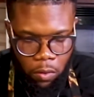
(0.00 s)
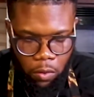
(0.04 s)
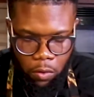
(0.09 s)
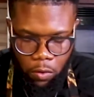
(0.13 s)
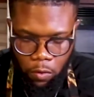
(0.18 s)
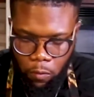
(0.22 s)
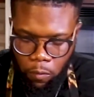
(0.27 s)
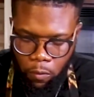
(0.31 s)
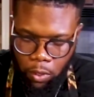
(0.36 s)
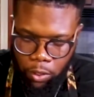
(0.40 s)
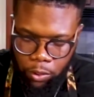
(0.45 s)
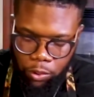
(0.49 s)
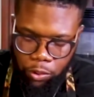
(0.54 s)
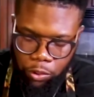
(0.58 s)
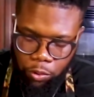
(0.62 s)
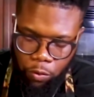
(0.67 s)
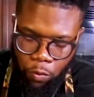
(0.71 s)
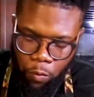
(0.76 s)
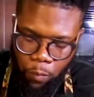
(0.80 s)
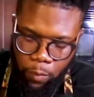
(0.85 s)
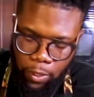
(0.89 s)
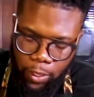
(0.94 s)
crust
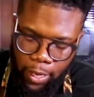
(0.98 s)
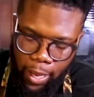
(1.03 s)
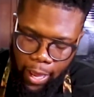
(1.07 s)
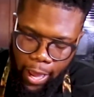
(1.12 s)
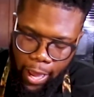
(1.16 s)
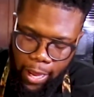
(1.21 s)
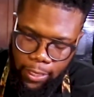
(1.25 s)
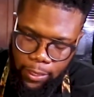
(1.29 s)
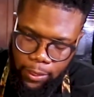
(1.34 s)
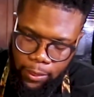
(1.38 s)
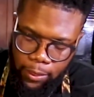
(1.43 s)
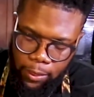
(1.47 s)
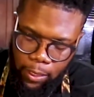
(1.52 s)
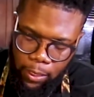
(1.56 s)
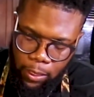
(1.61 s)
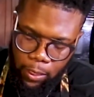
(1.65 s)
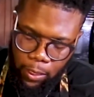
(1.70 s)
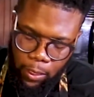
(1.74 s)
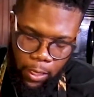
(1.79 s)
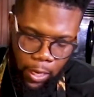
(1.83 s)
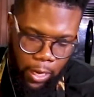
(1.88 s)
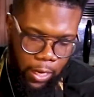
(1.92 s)
to it with the
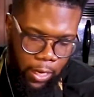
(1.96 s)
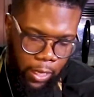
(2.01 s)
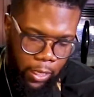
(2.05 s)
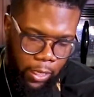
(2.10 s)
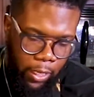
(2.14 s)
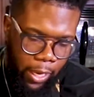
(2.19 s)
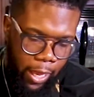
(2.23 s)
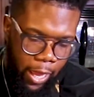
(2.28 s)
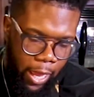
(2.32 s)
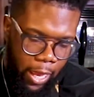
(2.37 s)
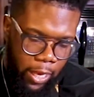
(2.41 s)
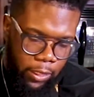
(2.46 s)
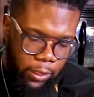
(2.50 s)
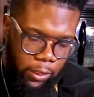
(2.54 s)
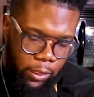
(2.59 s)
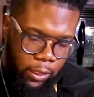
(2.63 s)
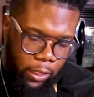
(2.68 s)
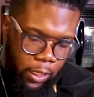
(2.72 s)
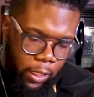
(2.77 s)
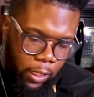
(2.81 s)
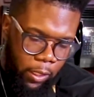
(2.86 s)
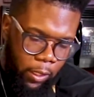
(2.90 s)
icing. And then
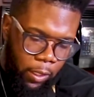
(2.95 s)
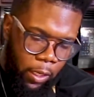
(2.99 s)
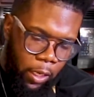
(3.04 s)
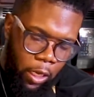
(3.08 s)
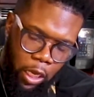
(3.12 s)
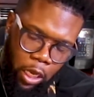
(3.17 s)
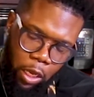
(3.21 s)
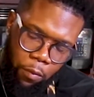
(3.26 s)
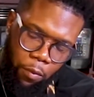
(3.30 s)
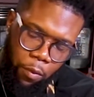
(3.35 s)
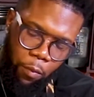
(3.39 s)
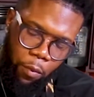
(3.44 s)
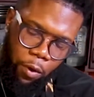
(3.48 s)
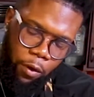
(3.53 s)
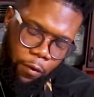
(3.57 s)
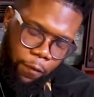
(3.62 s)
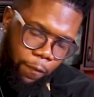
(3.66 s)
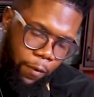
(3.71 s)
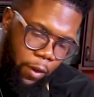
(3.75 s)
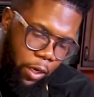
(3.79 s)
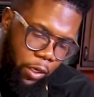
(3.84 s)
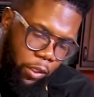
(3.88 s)
lastly, we want
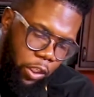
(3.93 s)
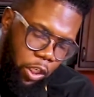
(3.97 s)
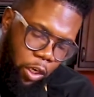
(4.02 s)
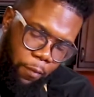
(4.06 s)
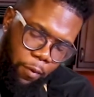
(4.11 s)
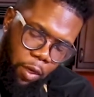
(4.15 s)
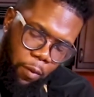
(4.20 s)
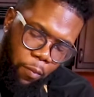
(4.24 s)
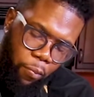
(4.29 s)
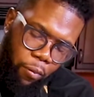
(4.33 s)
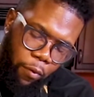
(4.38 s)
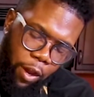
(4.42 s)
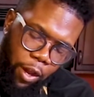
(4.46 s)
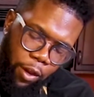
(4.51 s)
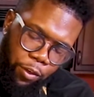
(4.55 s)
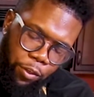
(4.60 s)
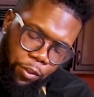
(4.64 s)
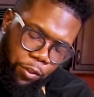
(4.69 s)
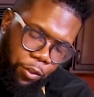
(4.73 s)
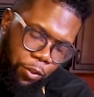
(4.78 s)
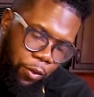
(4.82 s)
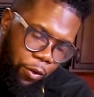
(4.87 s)
to finish up with the brown
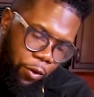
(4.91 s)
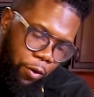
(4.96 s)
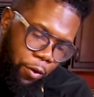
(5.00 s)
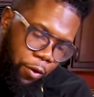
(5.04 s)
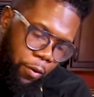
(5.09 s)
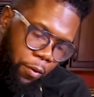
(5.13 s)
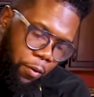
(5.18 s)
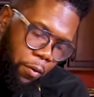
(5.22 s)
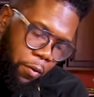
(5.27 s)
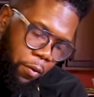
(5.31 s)
sugar